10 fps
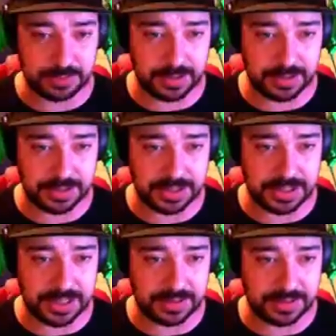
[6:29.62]
and I punch it
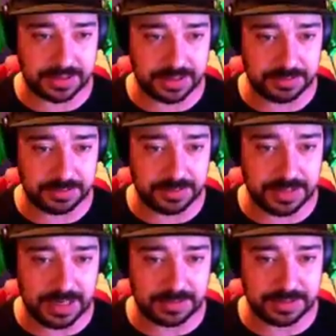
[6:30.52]
to death because I'm
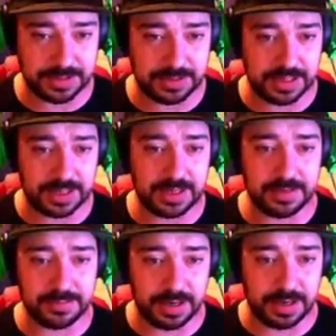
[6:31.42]
an absolute
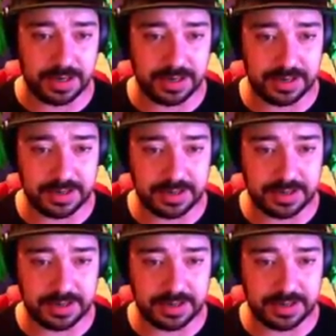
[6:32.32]
dick. Right.